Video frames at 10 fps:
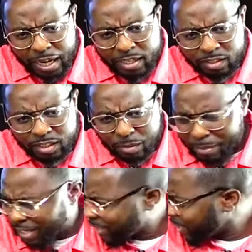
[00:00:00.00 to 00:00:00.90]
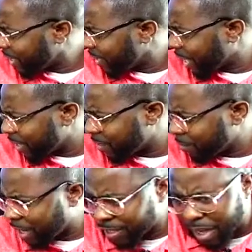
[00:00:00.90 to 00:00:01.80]
out of yourself. Man, just sitting there like
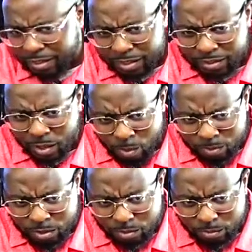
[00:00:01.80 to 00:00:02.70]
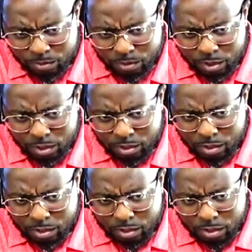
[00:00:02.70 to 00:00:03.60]
what I, I just told you. All things
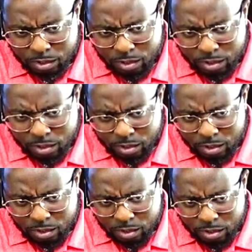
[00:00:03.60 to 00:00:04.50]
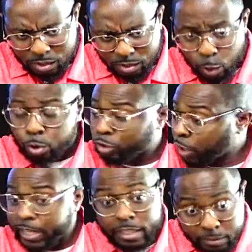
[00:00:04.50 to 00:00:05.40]
through Christ. Who
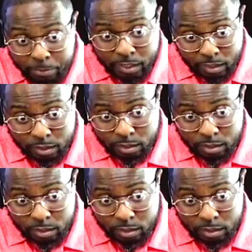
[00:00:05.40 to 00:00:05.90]
strengthened me.